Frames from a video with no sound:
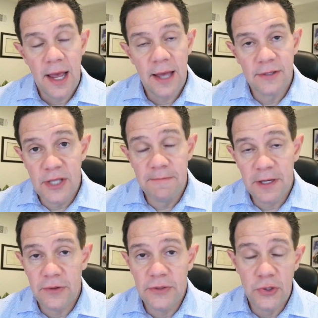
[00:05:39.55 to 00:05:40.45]
And
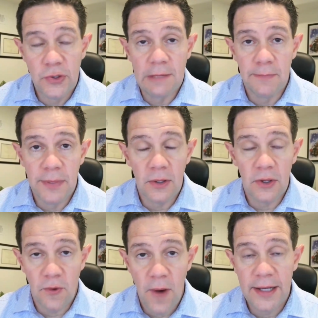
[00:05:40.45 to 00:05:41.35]
typically you can
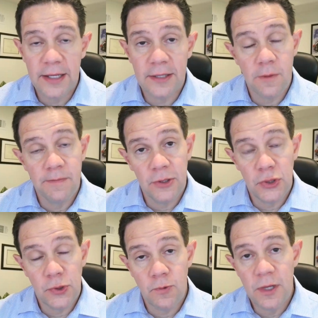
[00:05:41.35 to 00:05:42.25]
build credit or
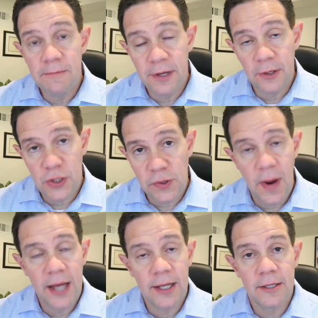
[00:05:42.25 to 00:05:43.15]
build your rebuild your
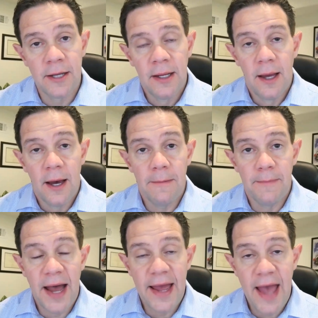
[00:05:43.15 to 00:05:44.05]
credit uh,
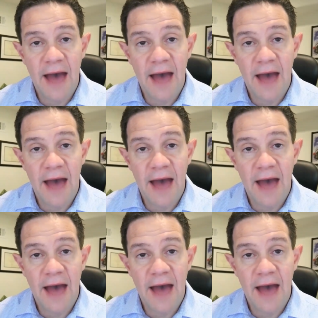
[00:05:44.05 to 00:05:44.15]
uh, by uh-huh.